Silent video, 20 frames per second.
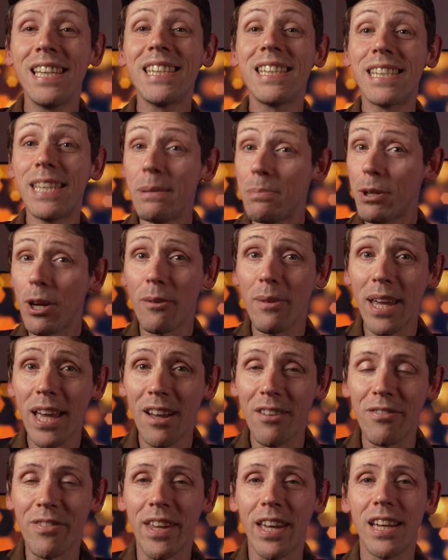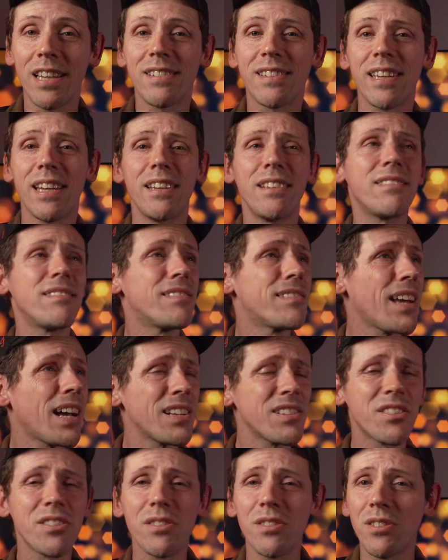Keep going out there, take
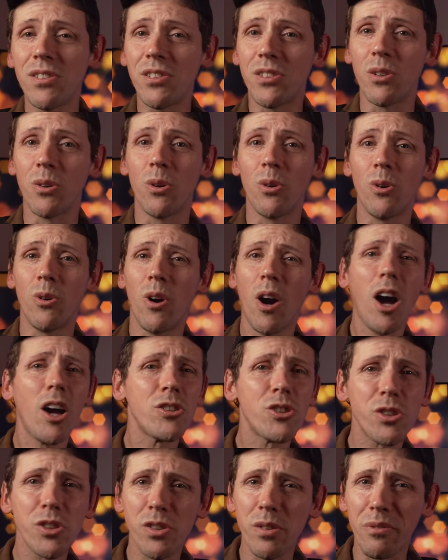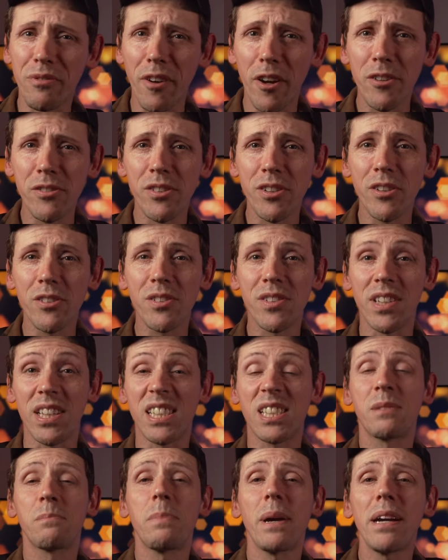dozens or hundreds of photos,
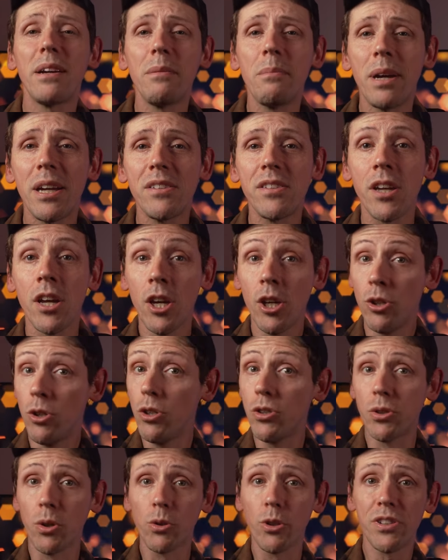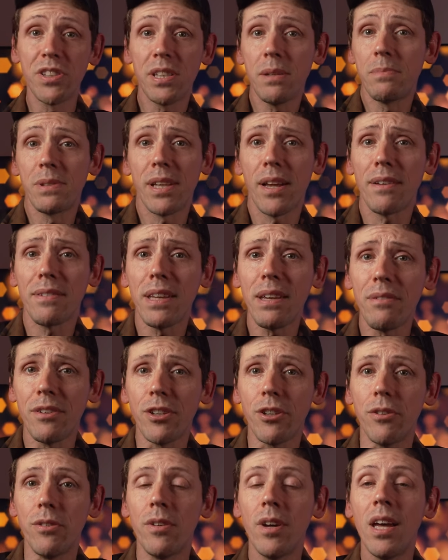experiment, use all the tips that I've given
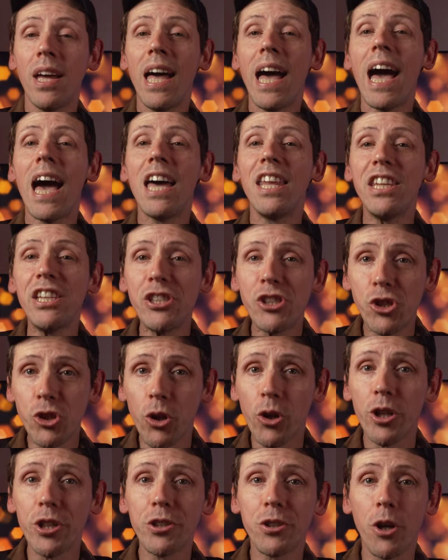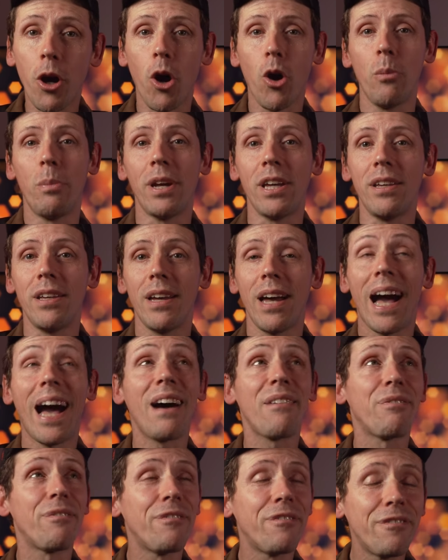you, and enjoy the hobby.
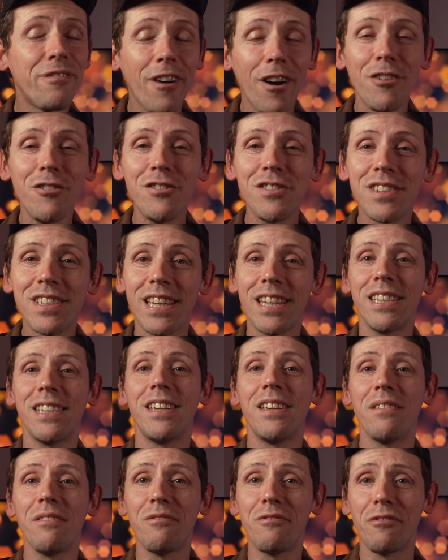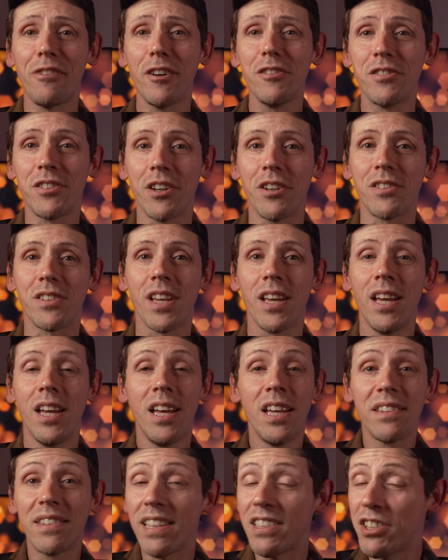Have fun taking photos.
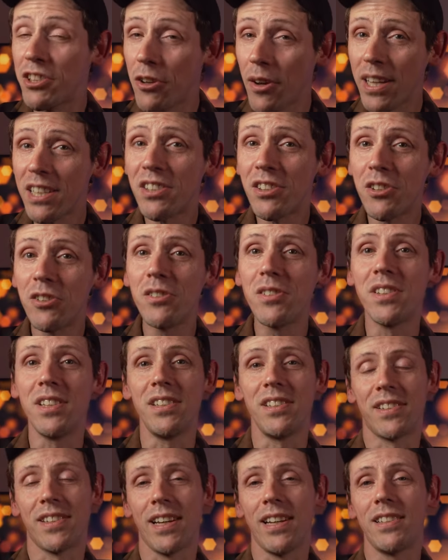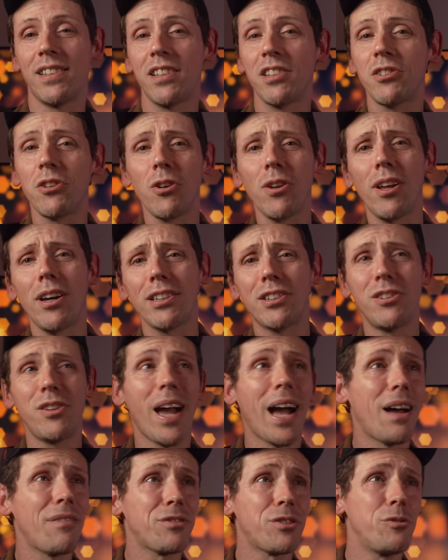There's no excuse these days. It's not like
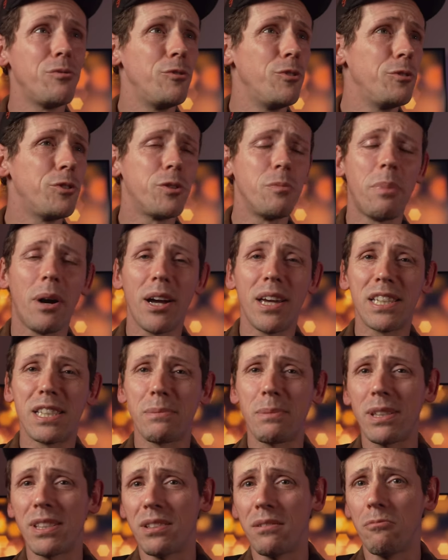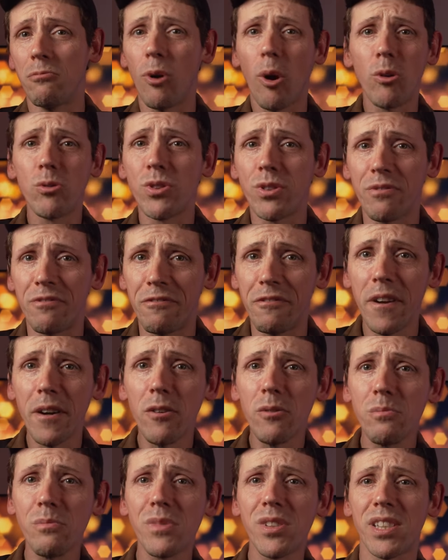you have to buy expensive rolls of
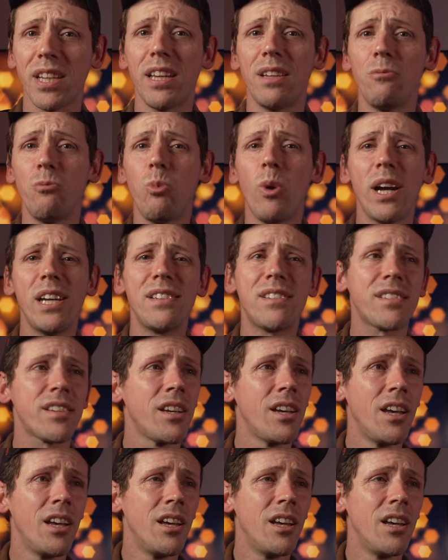films and wait